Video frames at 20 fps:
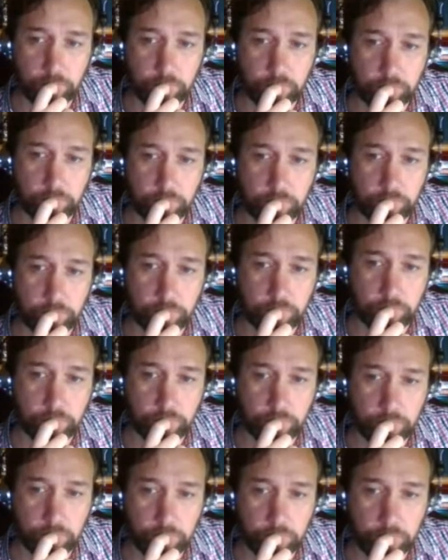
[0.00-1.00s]
your
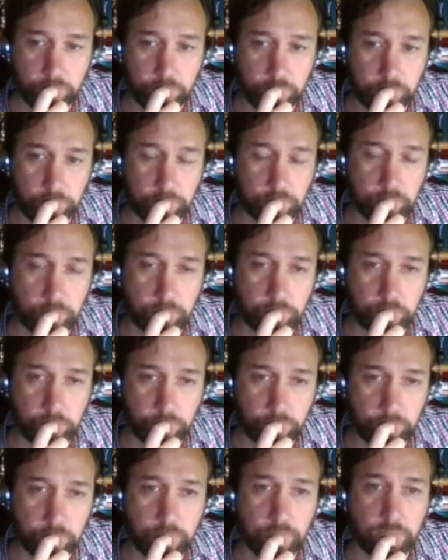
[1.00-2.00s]

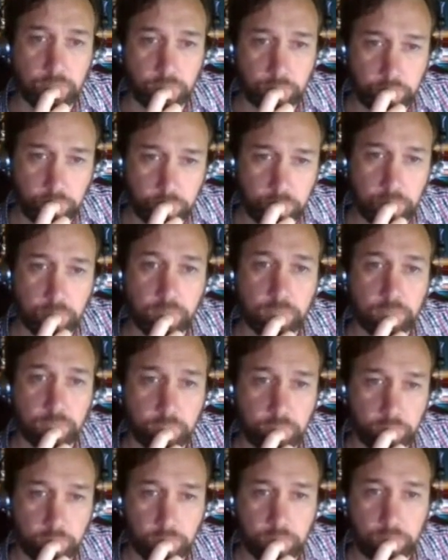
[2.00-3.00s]
VA service
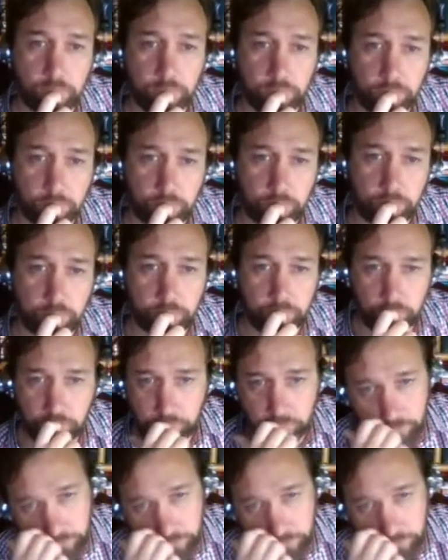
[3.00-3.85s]
or a